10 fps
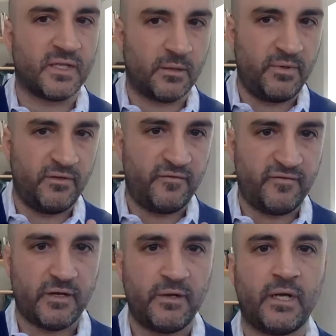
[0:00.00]
Like be
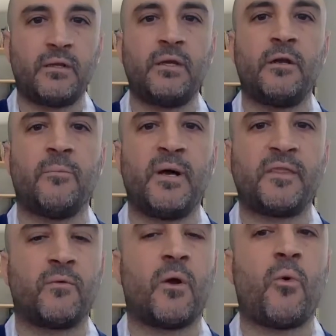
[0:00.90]
very clear about
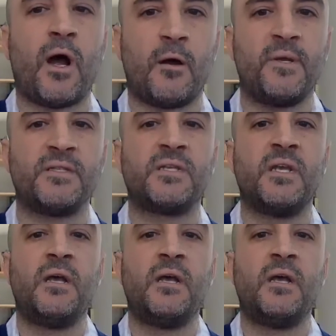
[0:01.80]
the requirements,